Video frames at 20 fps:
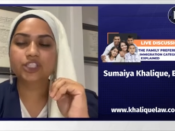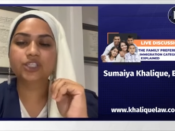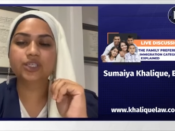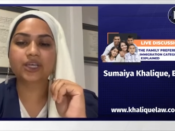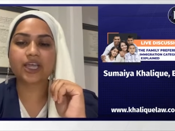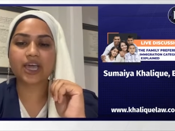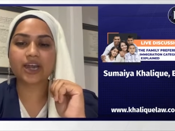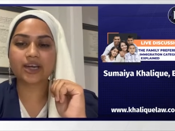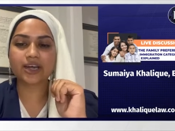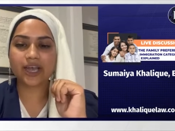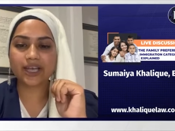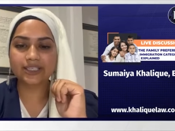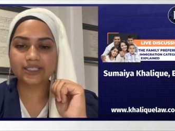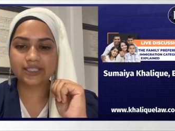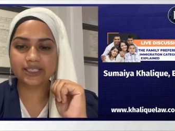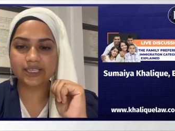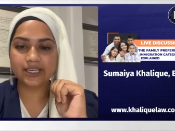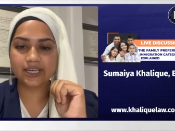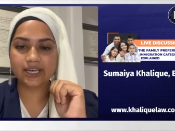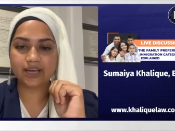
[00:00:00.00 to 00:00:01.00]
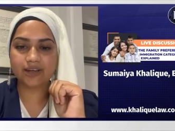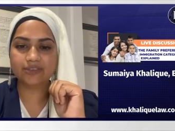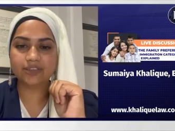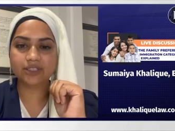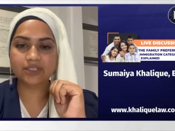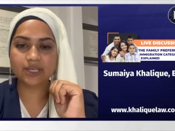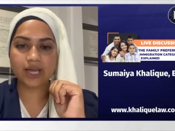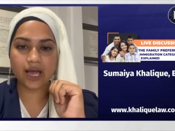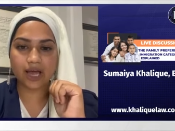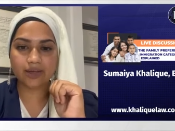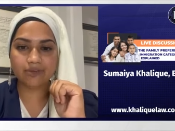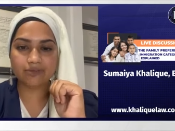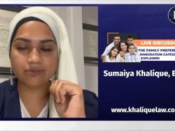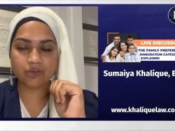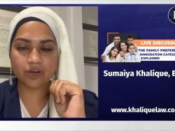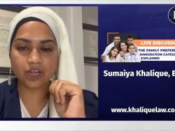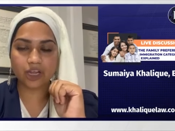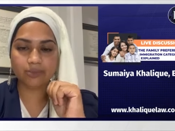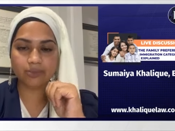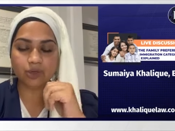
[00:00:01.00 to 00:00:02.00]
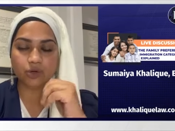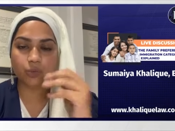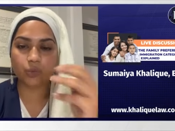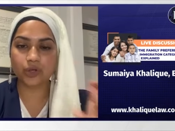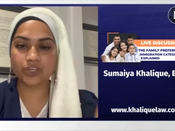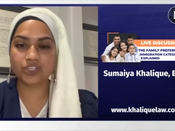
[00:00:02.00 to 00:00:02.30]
to get an idea of the time frame in